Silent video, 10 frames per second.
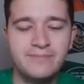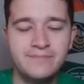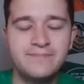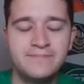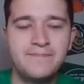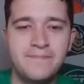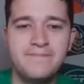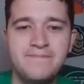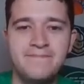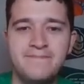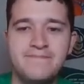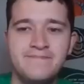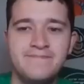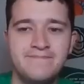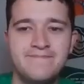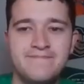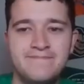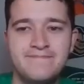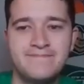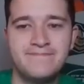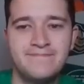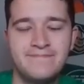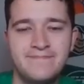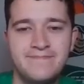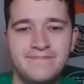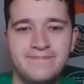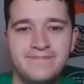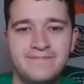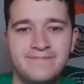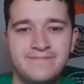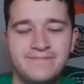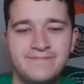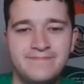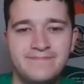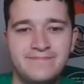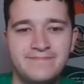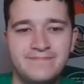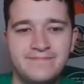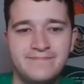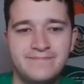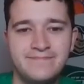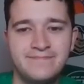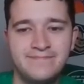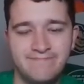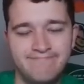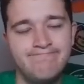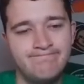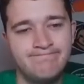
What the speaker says: No words are spoken by the person on screen.